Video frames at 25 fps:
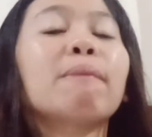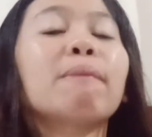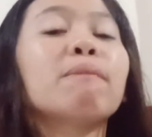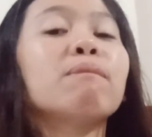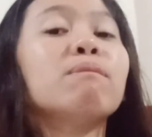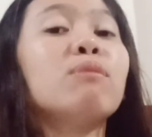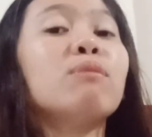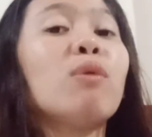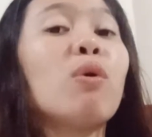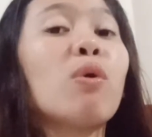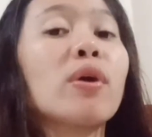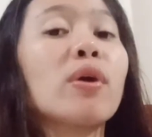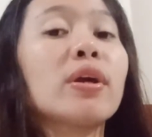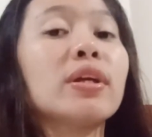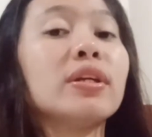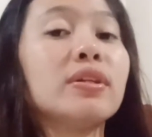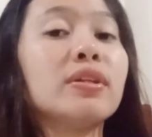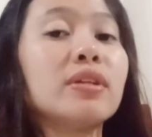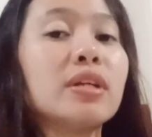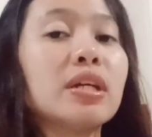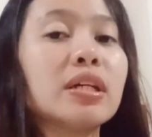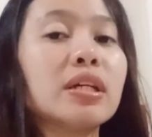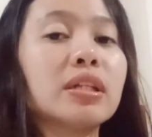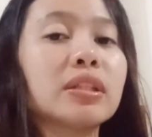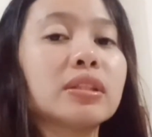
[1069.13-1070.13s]
more
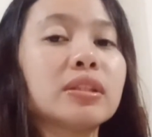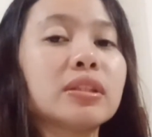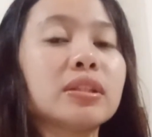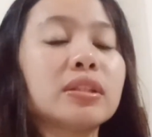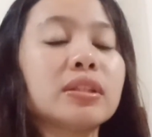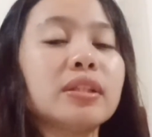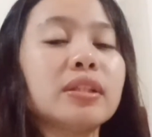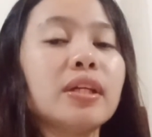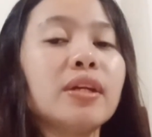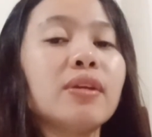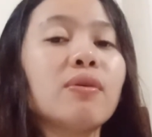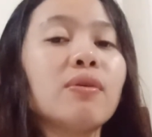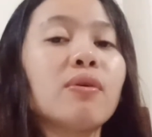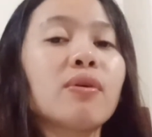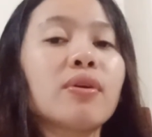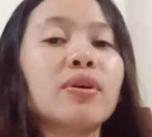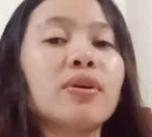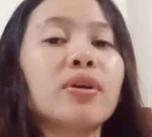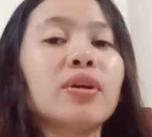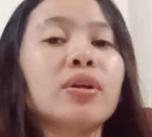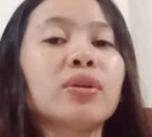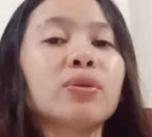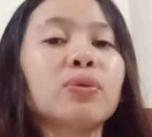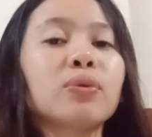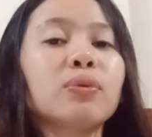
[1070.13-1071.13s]
drugs in
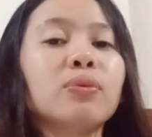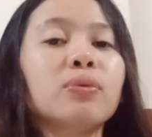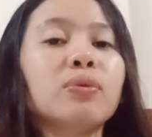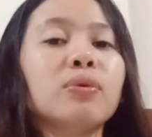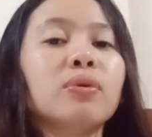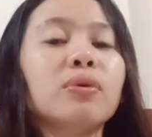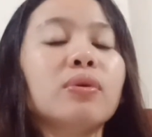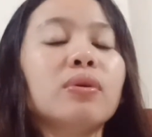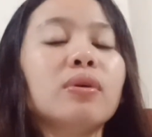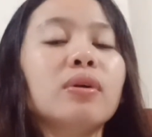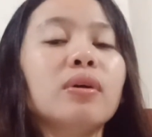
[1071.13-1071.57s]
order to